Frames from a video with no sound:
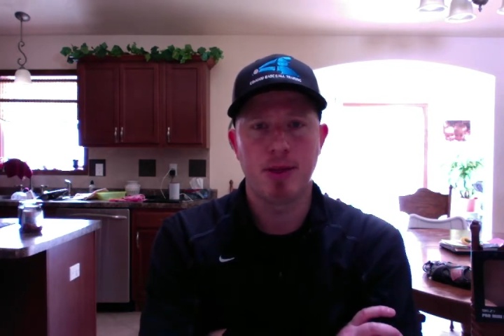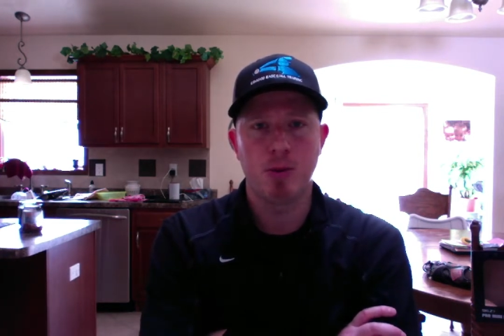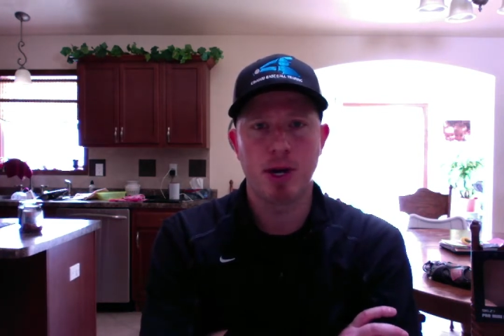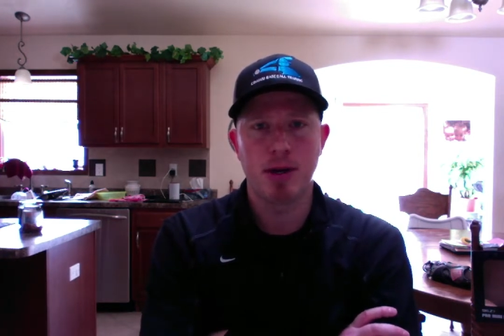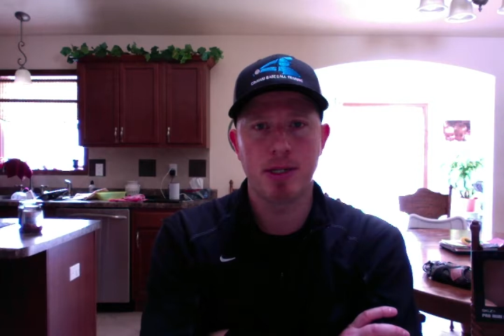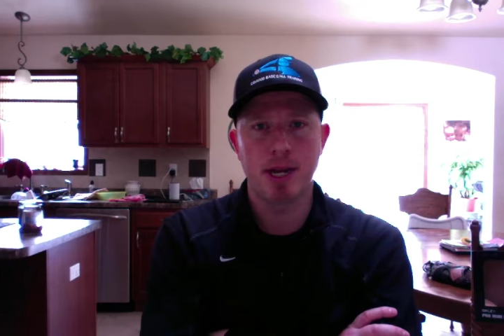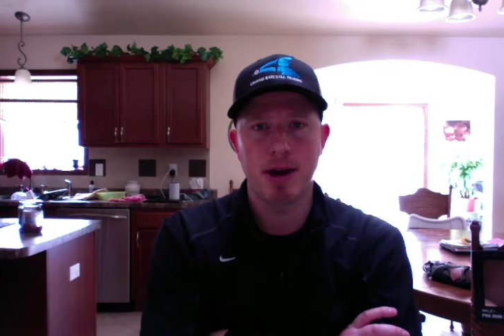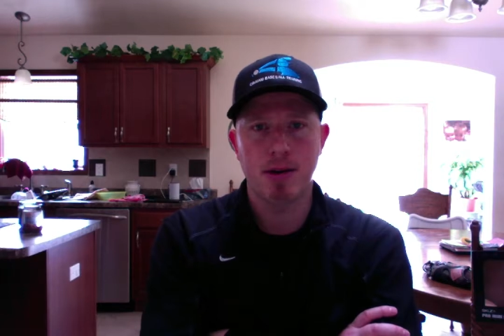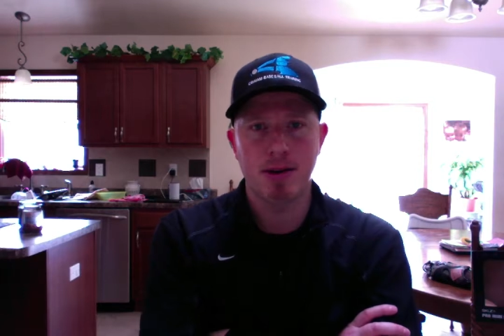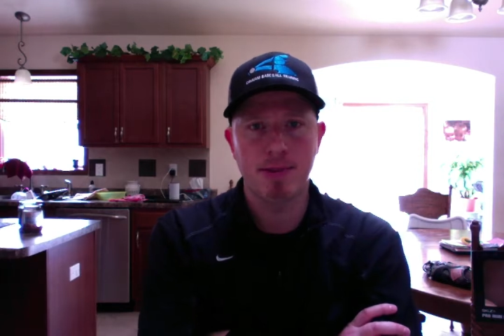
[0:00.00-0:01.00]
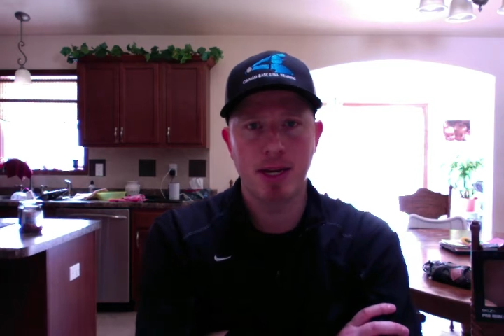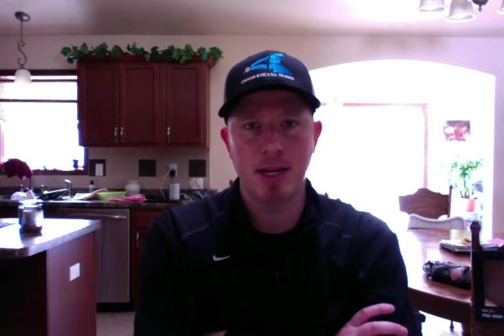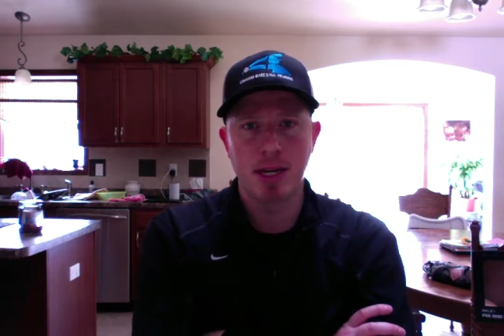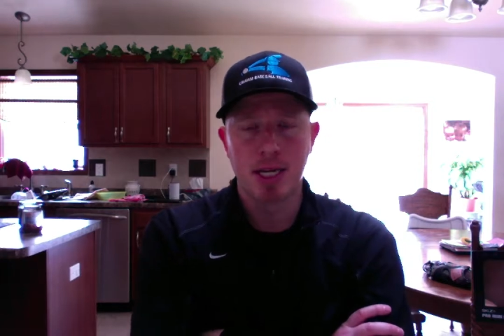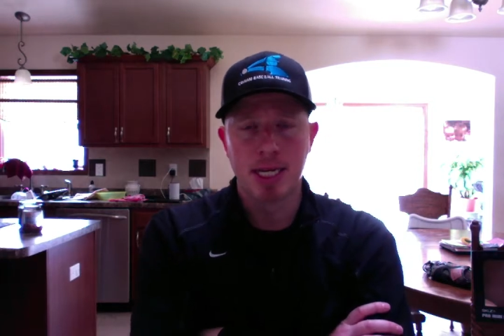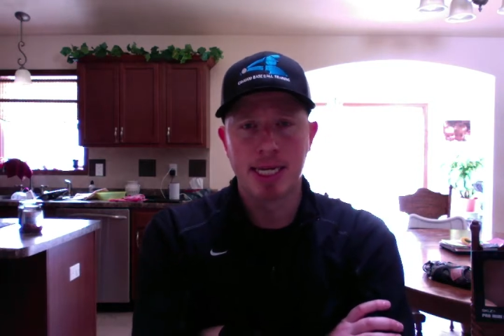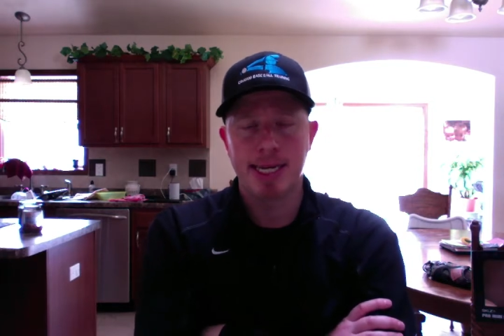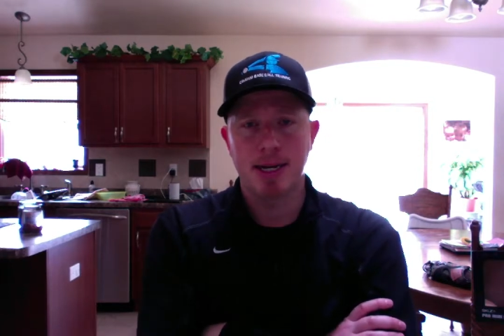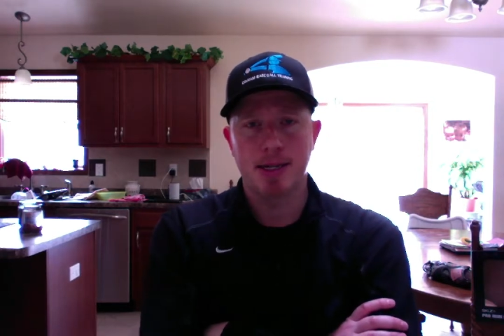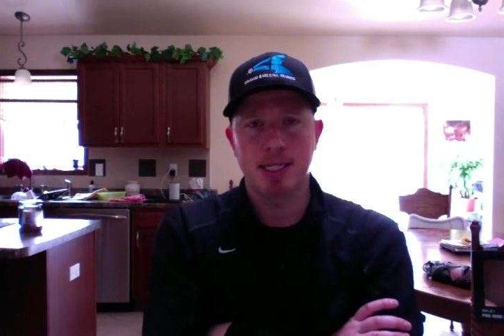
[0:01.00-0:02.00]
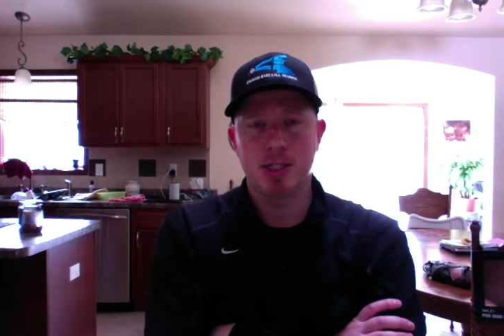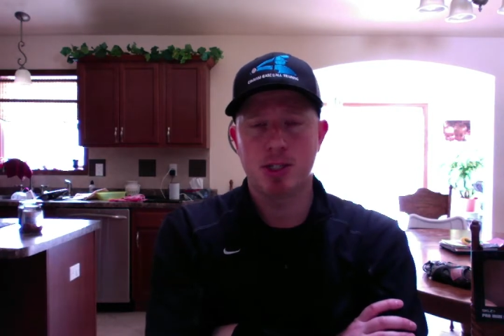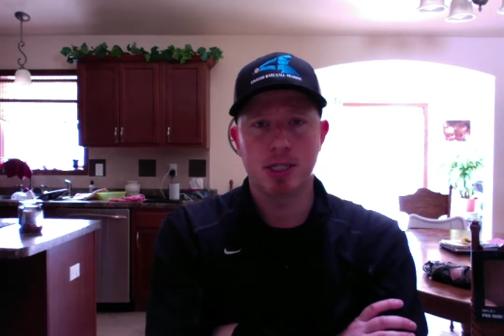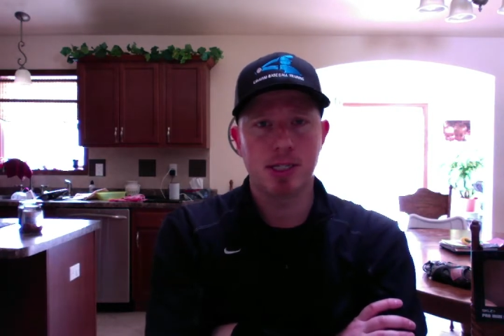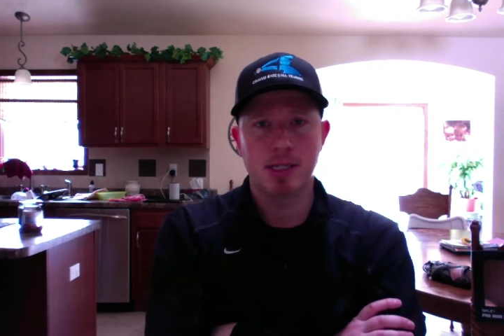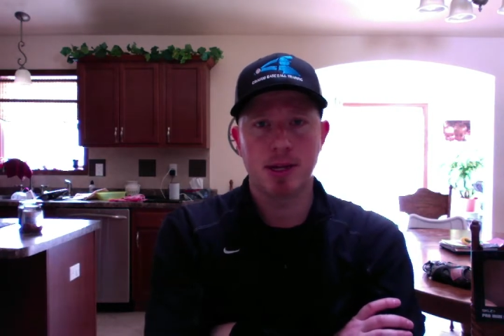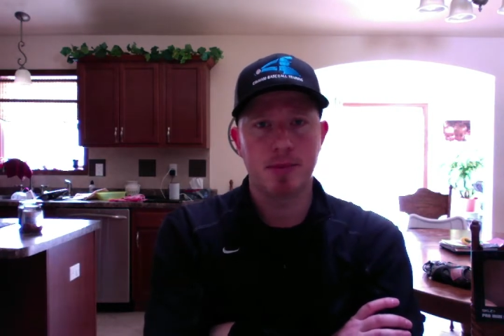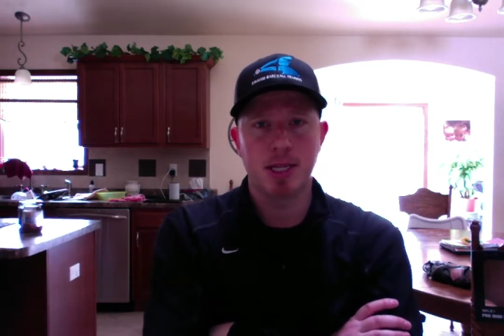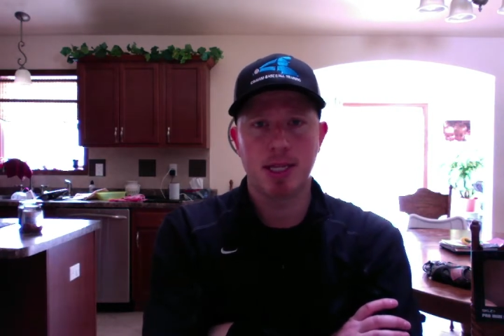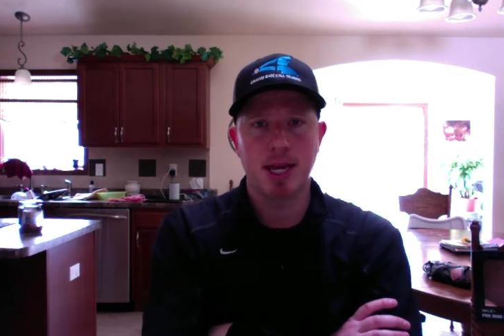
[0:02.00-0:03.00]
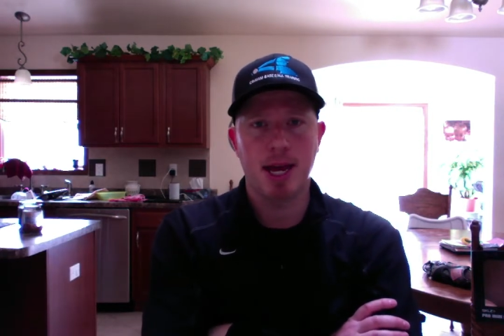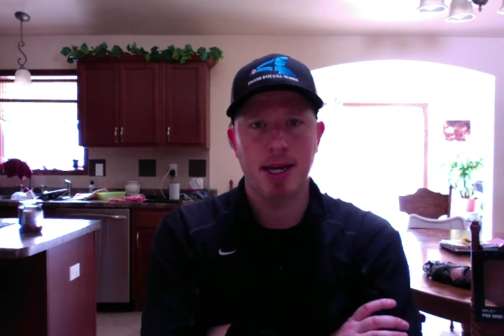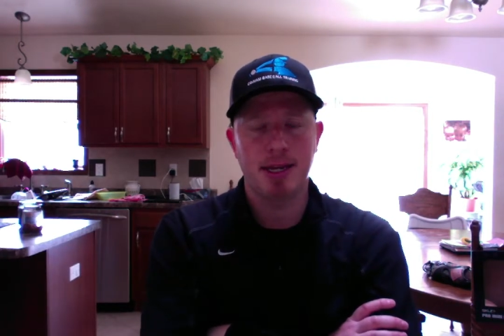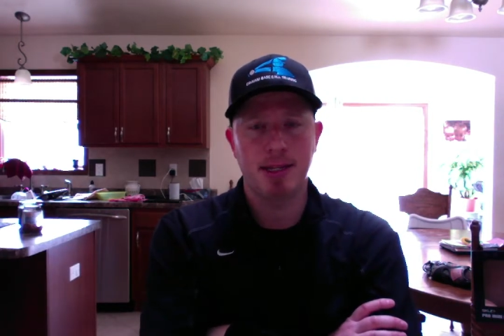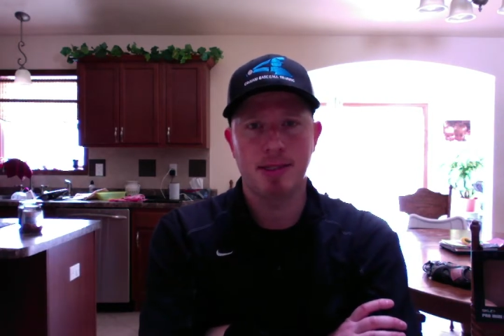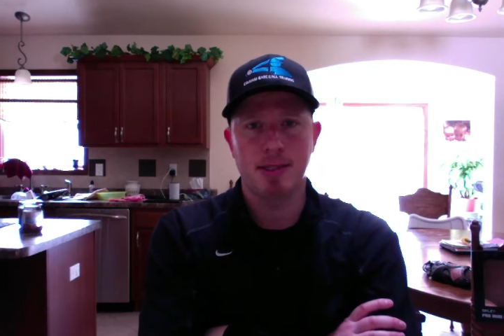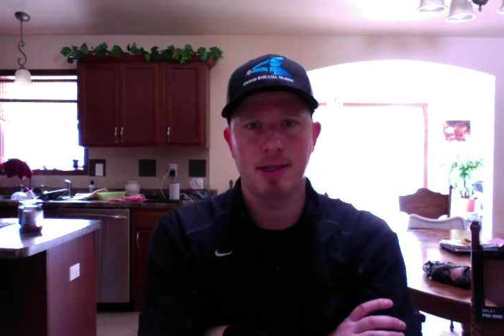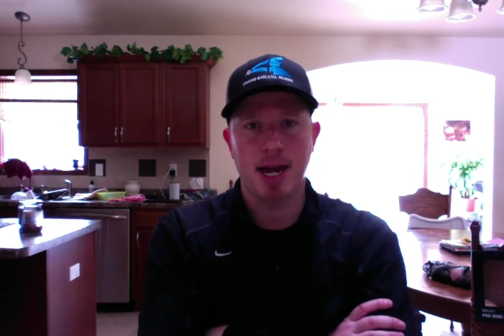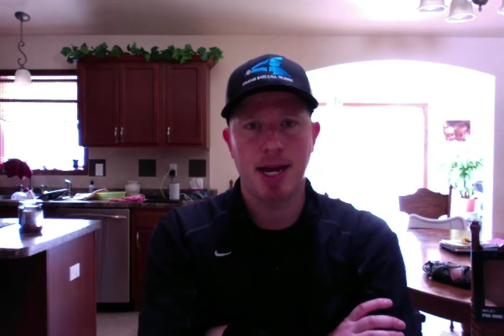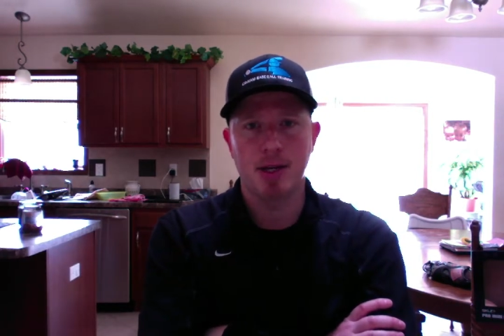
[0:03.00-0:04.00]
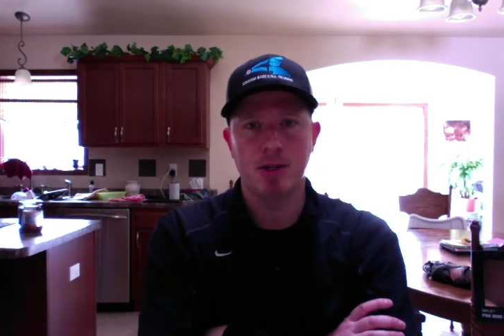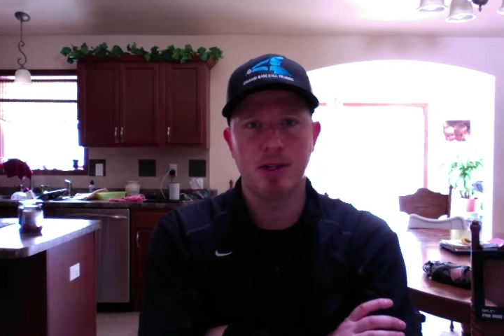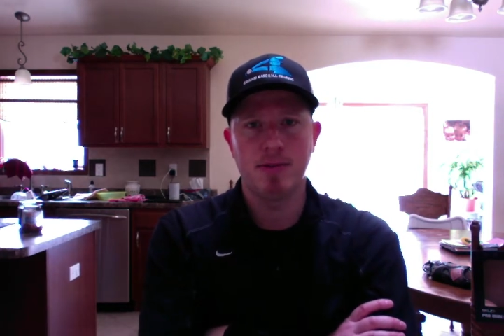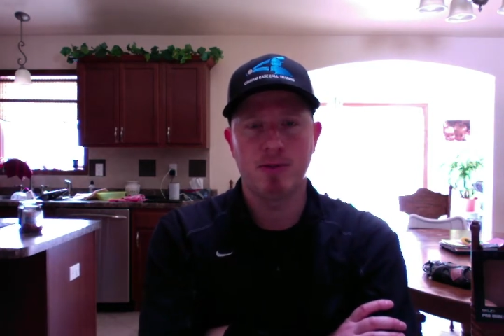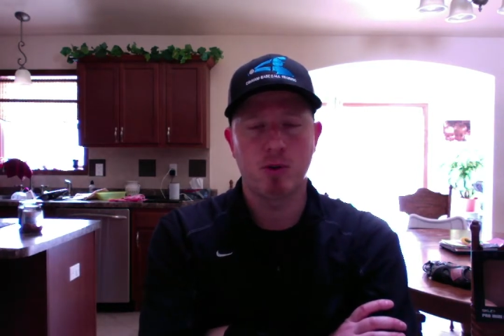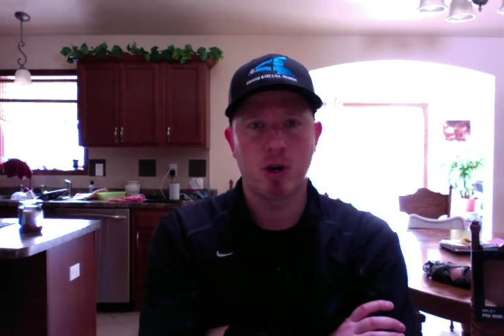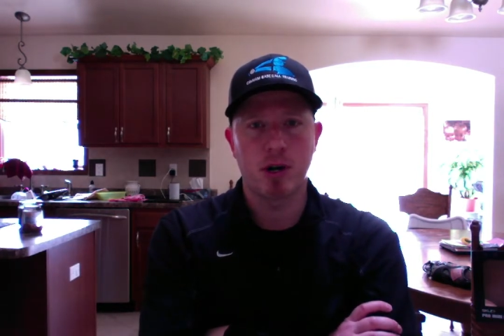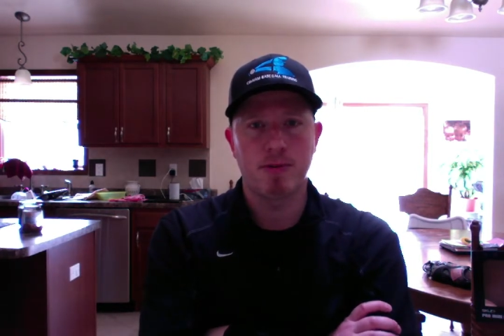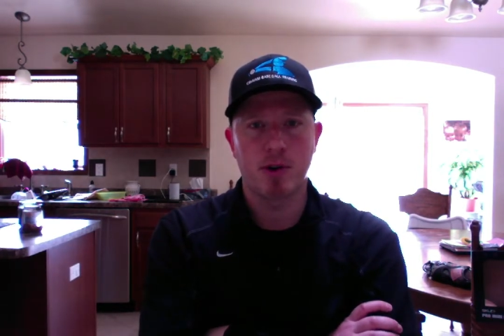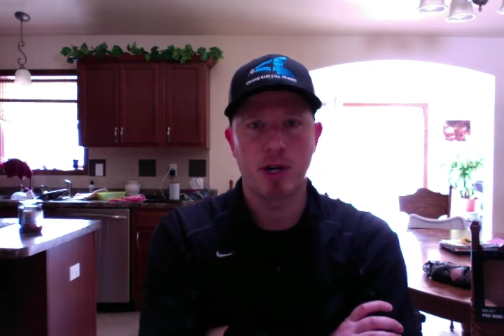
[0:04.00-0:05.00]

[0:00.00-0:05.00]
The wear and tear of it is just something that is not good for